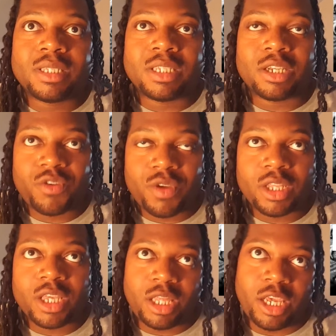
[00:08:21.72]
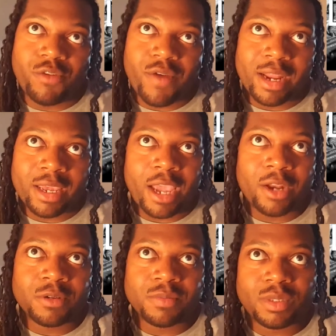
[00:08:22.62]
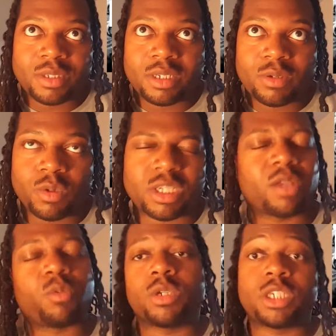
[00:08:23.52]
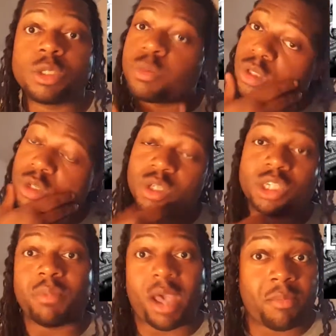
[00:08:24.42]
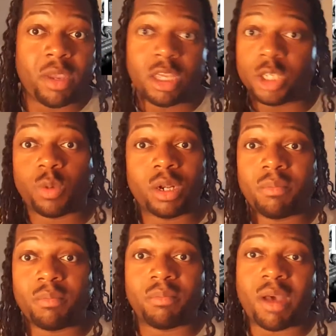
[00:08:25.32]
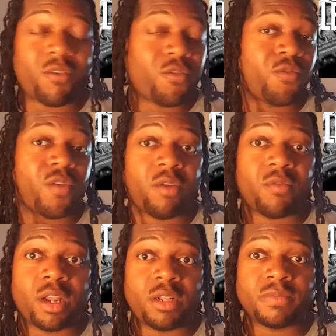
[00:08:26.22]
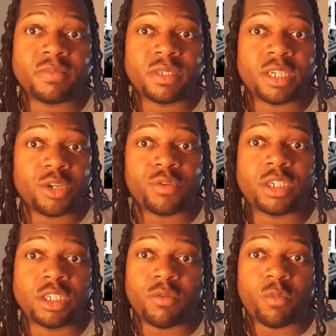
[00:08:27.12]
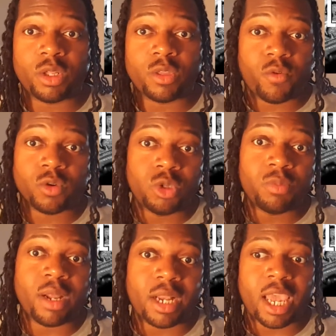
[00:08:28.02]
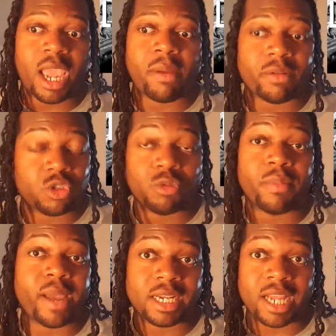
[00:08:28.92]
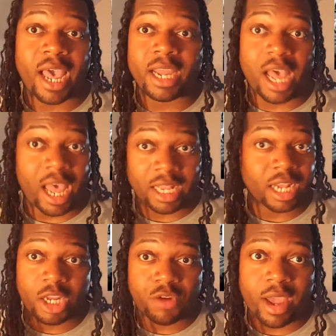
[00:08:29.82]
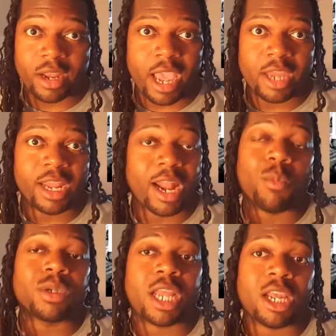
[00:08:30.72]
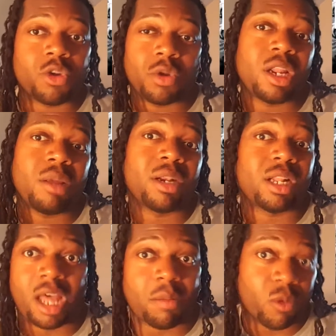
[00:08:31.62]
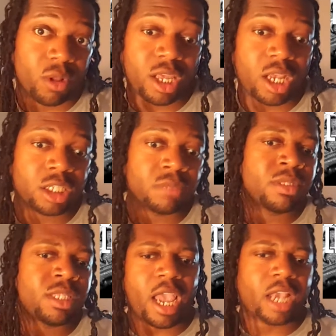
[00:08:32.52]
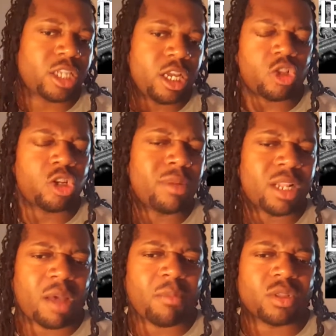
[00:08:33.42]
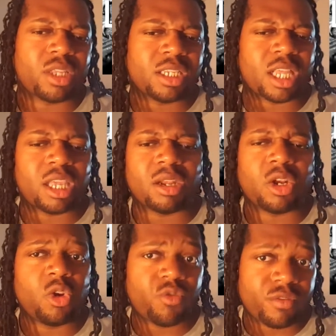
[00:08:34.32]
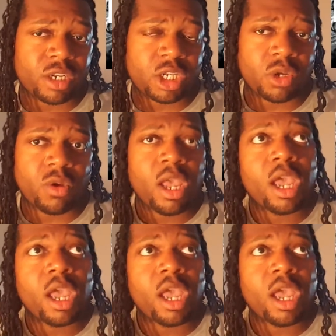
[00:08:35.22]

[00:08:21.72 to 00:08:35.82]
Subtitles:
The Eradicator, which in my opinion is one of my favorite iterations of one of the four Supermen that came after Superman died. I like the Eradicator, and I wish they included him in a lot more things. They actually included him in a lot more things, I think, in a New 52.